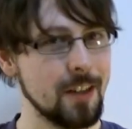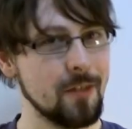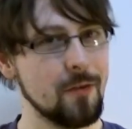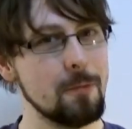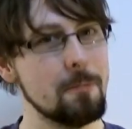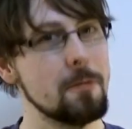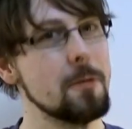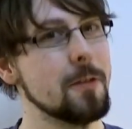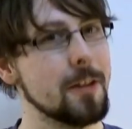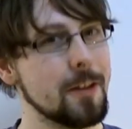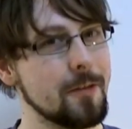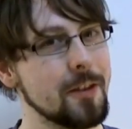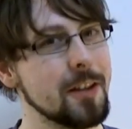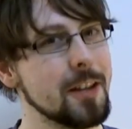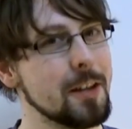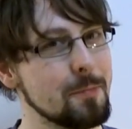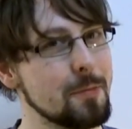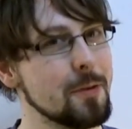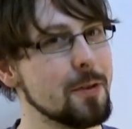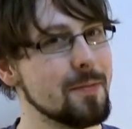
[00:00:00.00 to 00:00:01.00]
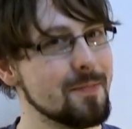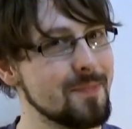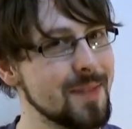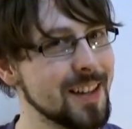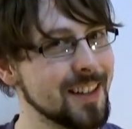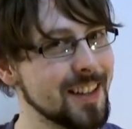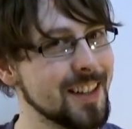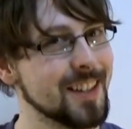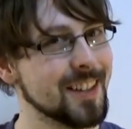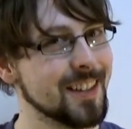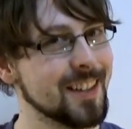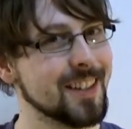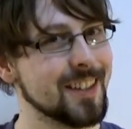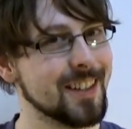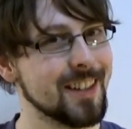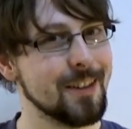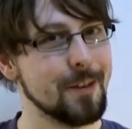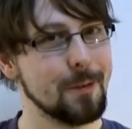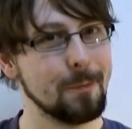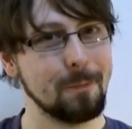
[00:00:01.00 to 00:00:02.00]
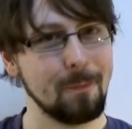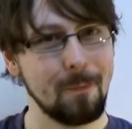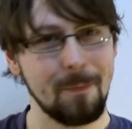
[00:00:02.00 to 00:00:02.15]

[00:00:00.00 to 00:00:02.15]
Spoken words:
if you like putting Baileys in a stout